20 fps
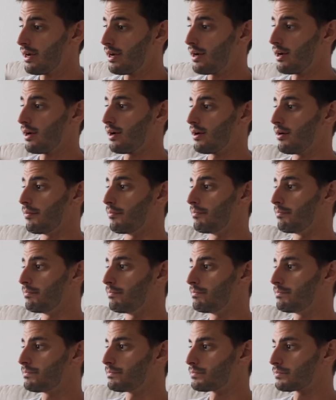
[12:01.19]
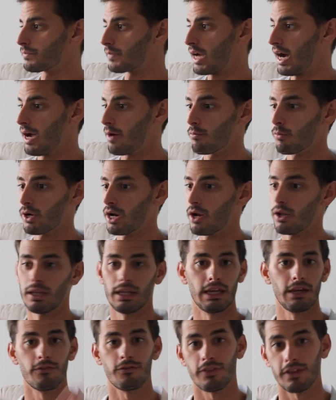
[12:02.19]
I want to
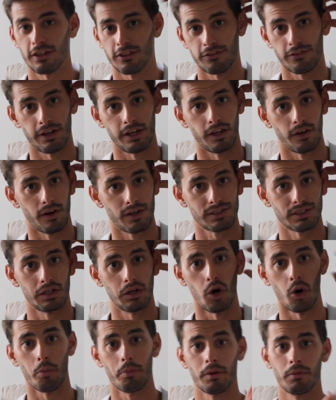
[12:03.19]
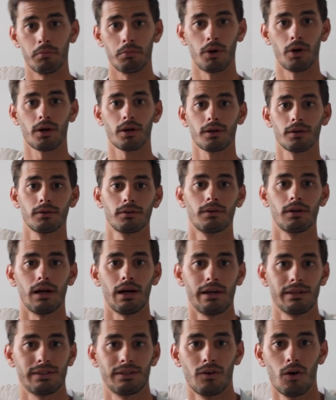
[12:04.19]
leave this video as an open book,
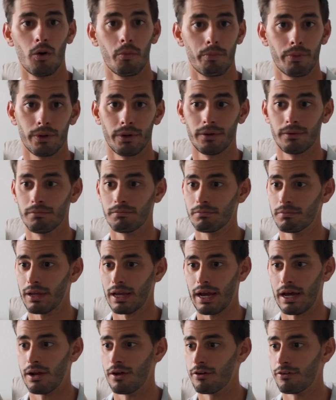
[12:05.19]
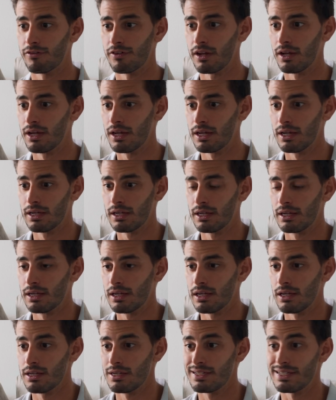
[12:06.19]
as an open kind of
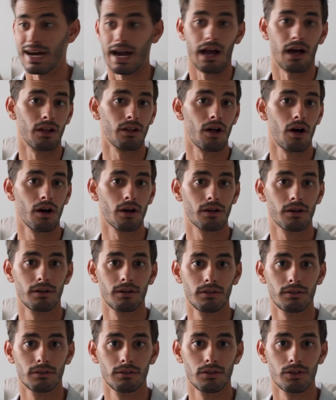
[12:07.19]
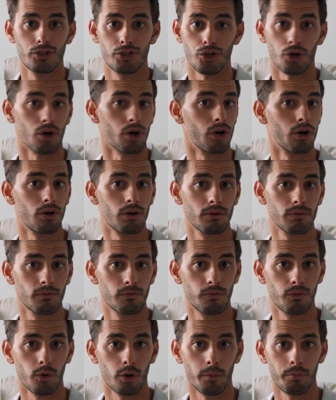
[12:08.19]
dialogue journal
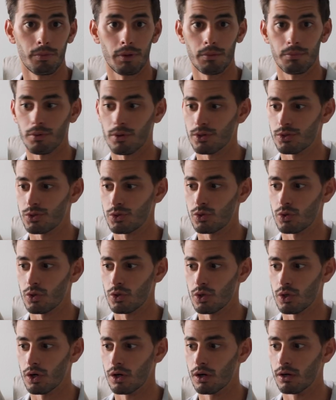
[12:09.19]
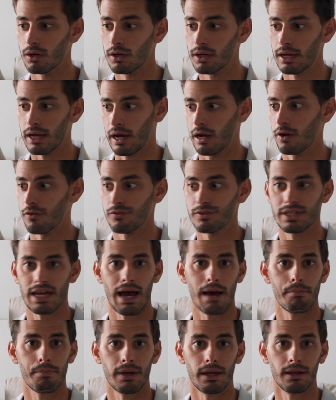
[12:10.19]
for people to kind of
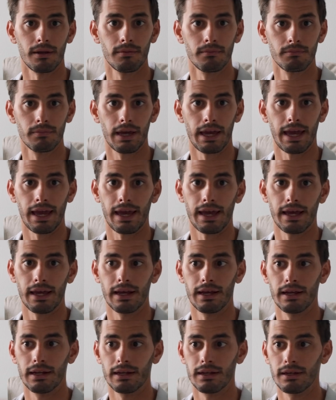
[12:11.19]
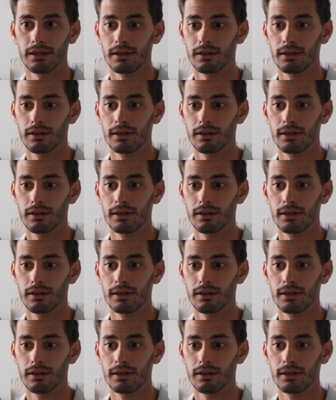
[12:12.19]
tap in and